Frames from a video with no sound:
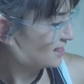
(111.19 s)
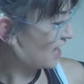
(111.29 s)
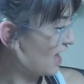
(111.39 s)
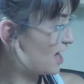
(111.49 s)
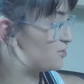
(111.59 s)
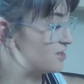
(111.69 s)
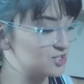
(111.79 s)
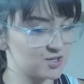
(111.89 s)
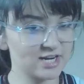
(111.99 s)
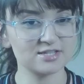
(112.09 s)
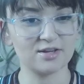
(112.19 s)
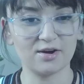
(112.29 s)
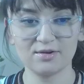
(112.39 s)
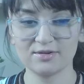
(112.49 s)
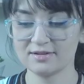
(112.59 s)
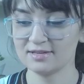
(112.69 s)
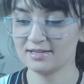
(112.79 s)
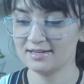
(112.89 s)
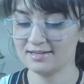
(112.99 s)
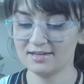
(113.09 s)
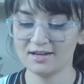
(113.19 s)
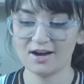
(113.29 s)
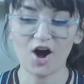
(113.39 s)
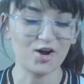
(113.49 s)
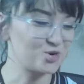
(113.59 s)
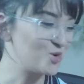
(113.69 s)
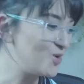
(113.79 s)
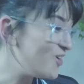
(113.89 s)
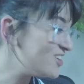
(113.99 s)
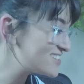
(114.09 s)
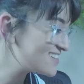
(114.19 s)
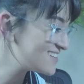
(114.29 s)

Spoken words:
Yeah, how do you think it shrinks though? Hot or cold?